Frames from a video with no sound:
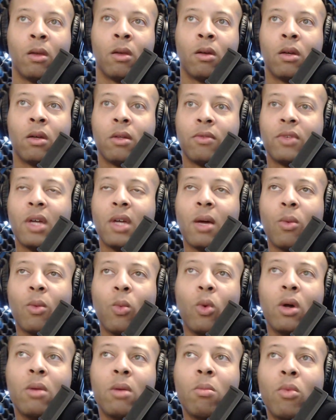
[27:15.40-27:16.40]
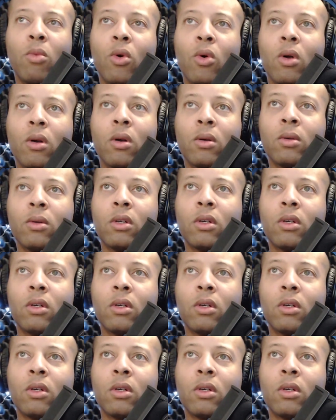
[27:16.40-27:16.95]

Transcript: I've got one more